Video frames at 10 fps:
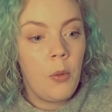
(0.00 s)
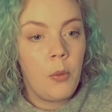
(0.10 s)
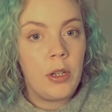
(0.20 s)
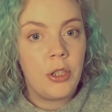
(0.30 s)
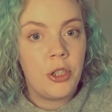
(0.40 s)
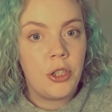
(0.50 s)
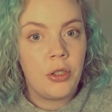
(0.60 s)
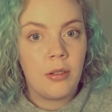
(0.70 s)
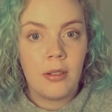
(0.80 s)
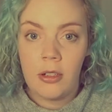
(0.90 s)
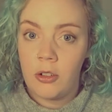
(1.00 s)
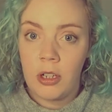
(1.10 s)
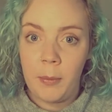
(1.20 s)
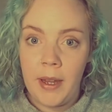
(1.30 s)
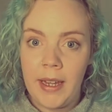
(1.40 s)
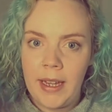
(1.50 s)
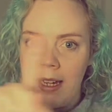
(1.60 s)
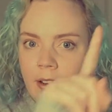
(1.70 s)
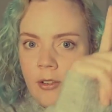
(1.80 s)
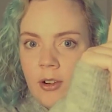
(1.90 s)
which could appear
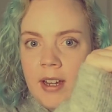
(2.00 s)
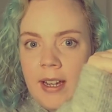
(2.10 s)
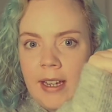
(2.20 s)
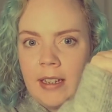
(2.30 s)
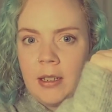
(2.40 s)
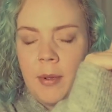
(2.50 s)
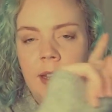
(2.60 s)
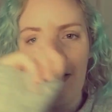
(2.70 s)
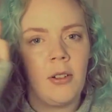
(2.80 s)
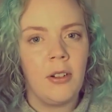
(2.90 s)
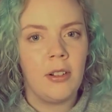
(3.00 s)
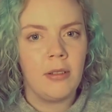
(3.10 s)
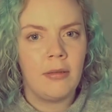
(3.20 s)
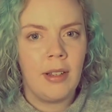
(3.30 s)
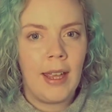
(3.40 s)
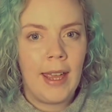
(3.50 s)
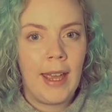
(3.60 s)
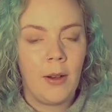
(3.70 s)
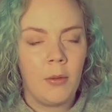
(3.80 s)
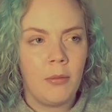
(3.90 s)
here or here depending on
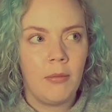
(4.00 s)
how